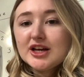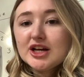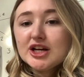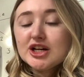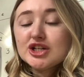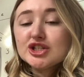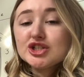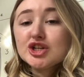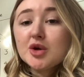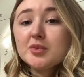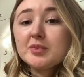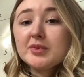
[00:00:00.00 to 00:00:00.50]

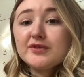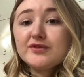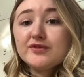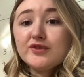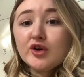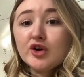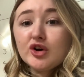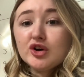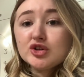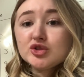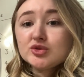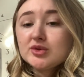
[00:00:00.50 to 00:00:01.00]
So
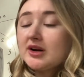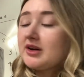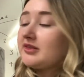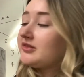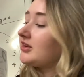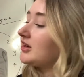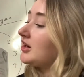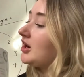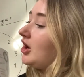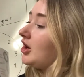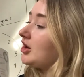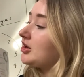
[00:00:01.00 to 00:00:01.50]
before 12
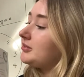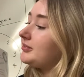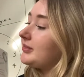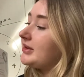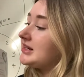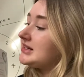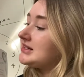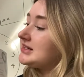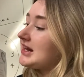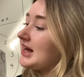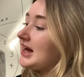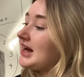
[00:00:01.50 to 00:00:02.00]
o'clock
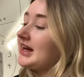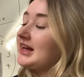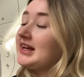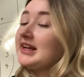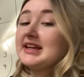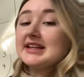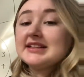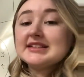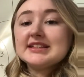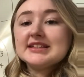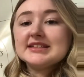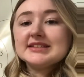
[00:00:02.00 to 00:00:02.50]
midday,
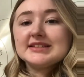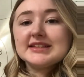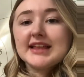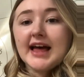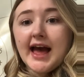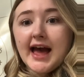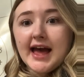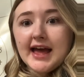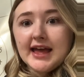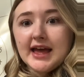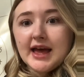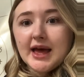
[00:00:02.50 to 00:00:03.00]
it is the
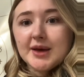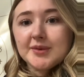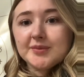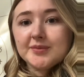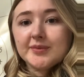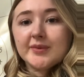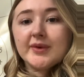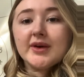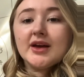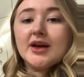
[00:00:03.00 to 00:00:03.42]
AM.